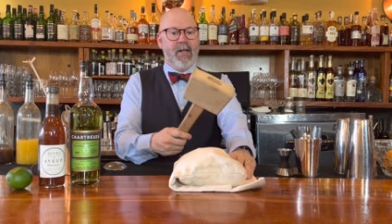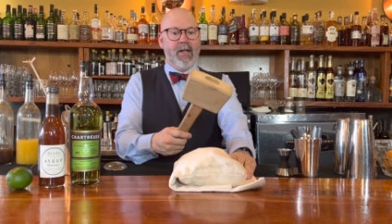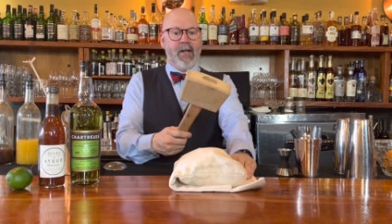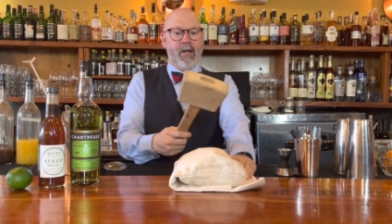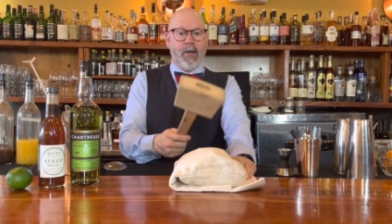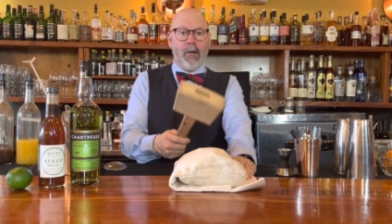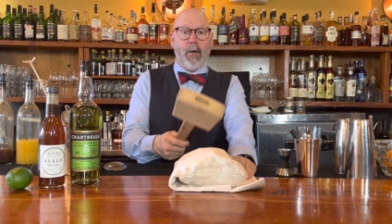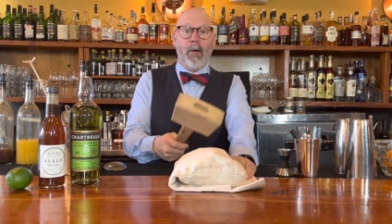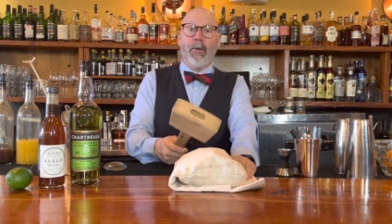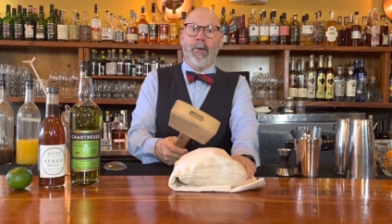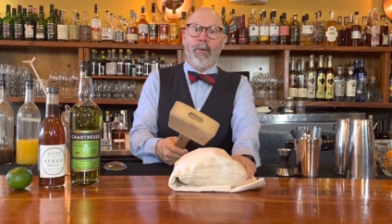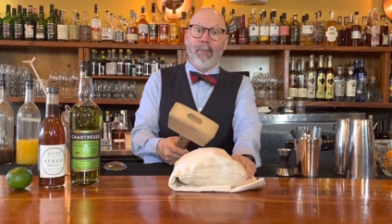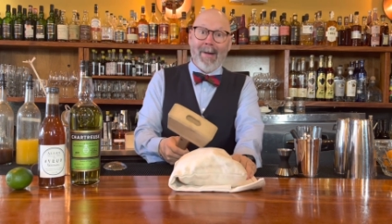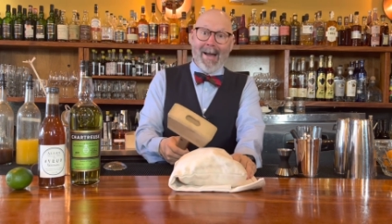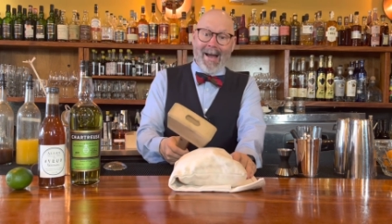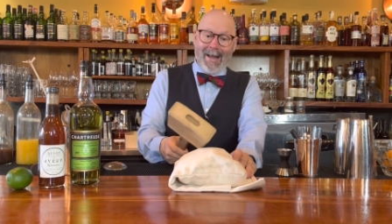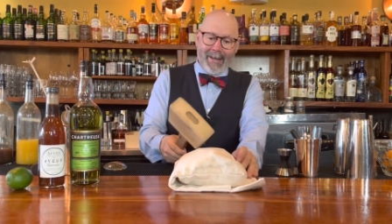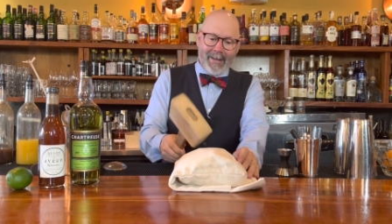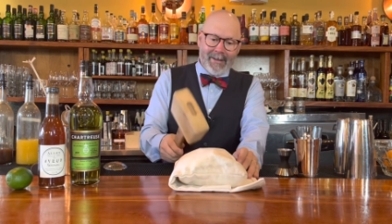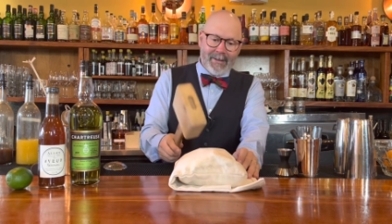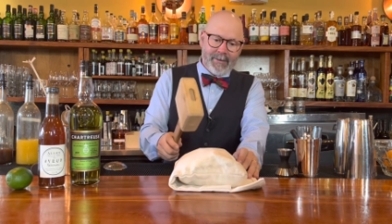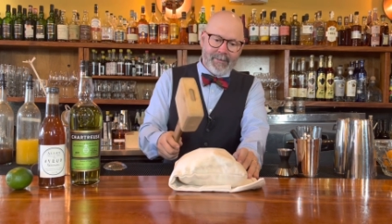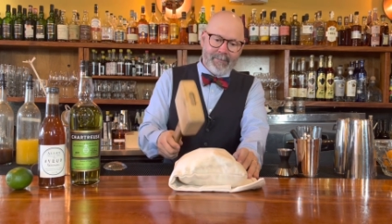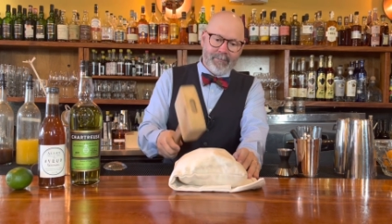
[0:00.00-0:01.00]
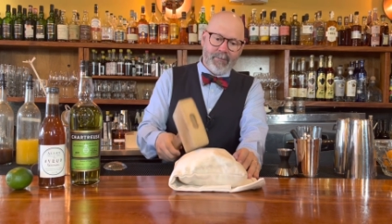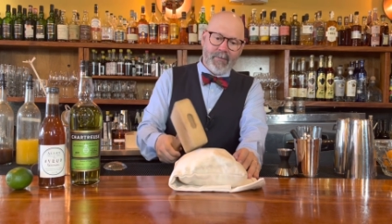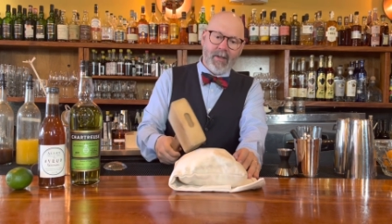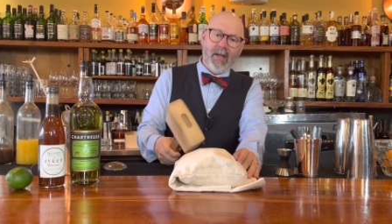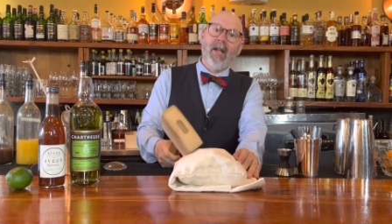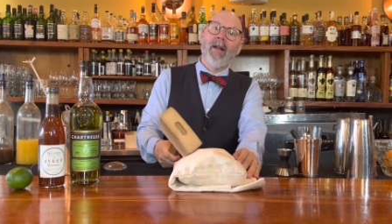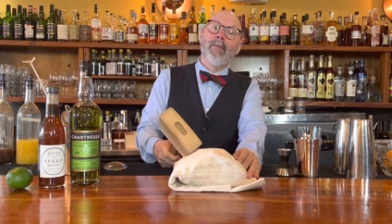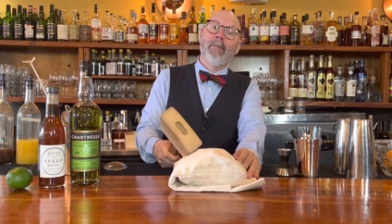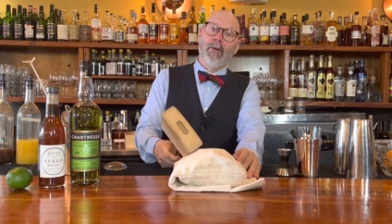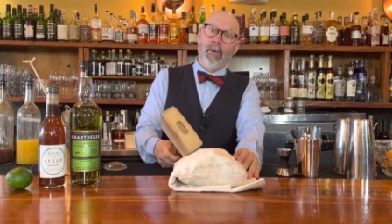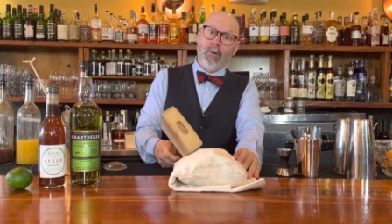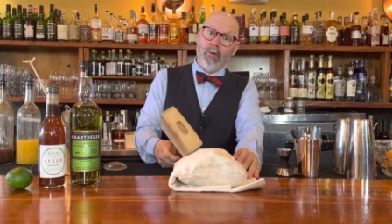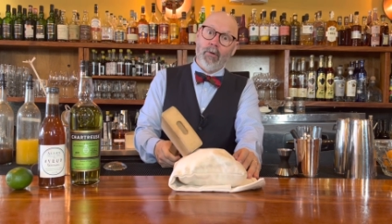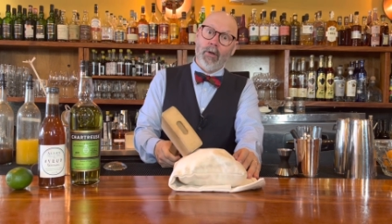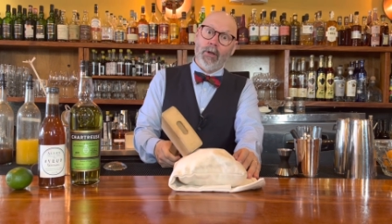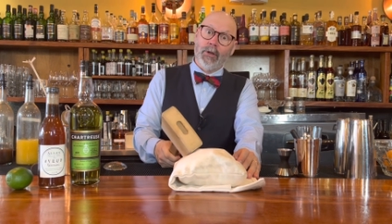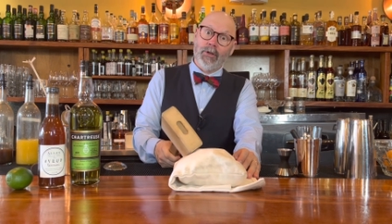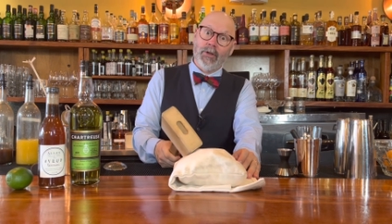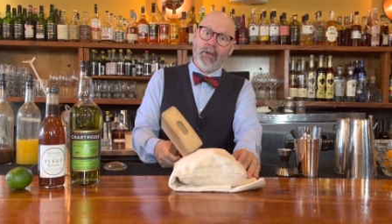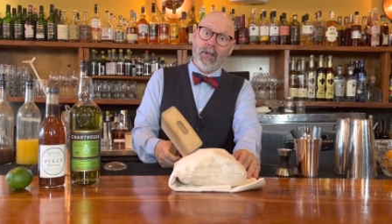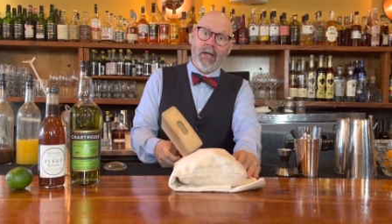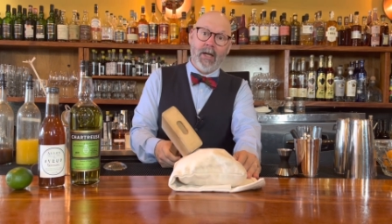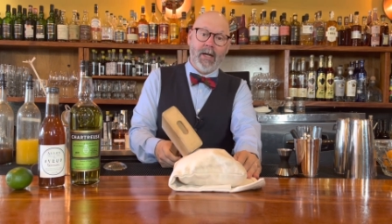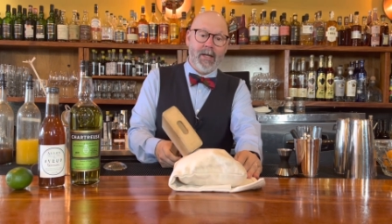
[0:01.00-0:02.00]
called a mallet, and I'm gonna crush
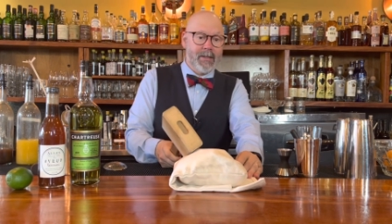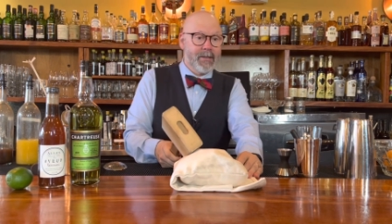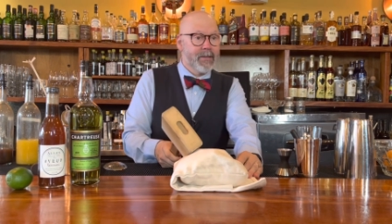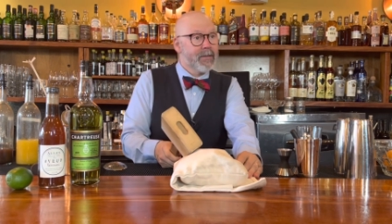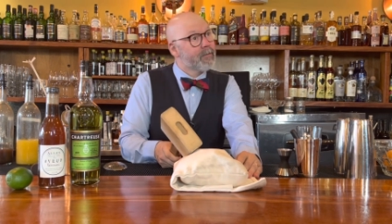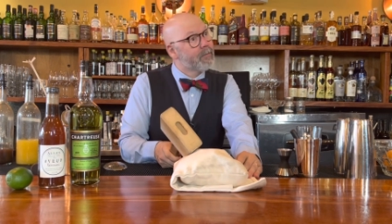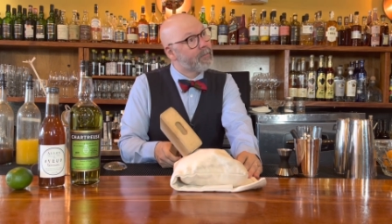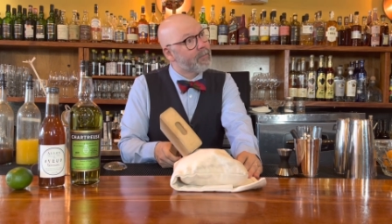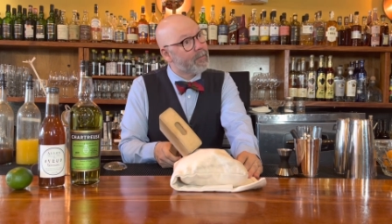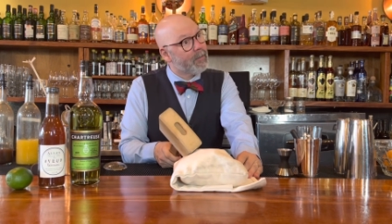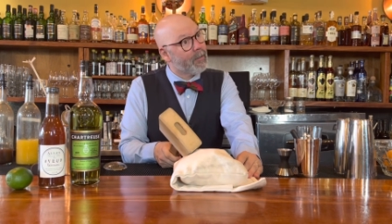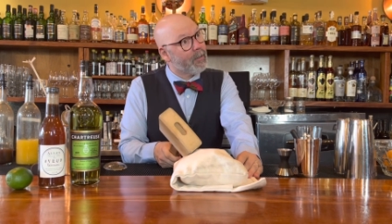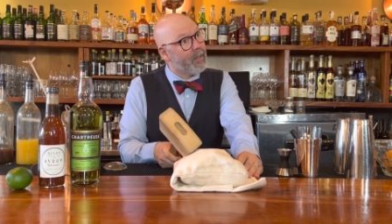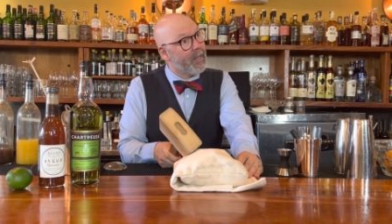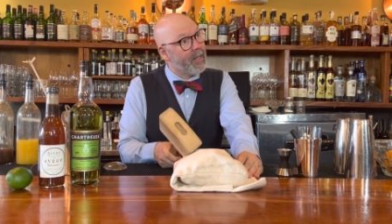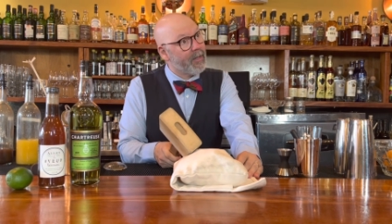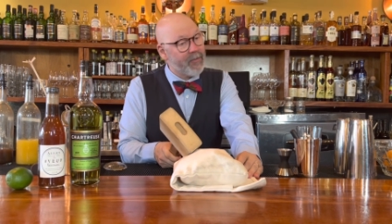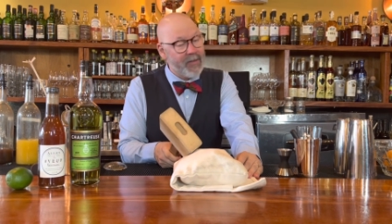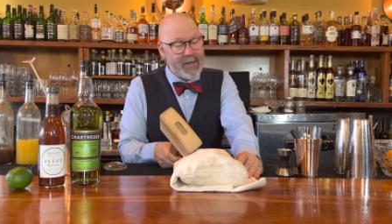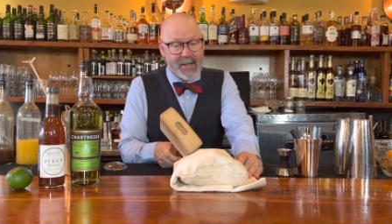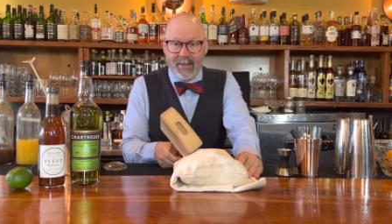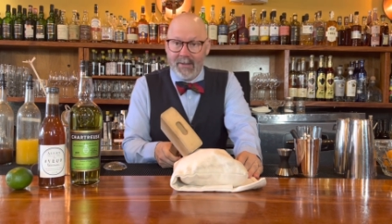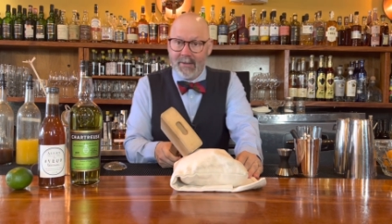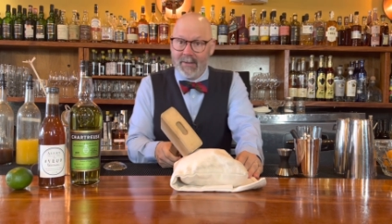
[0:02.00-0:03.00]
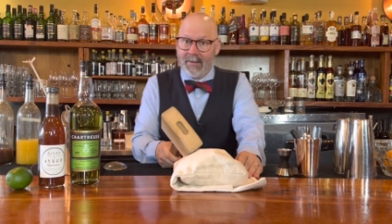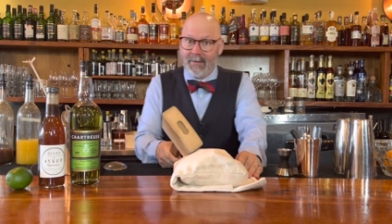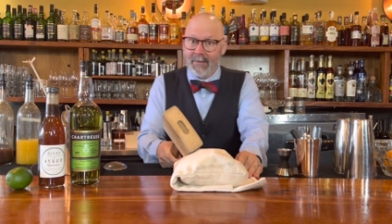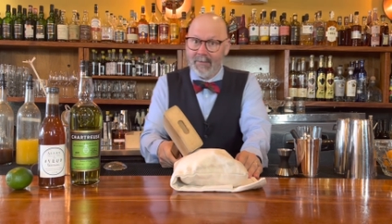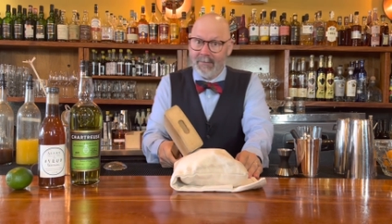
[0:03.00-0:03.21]
the ice like this.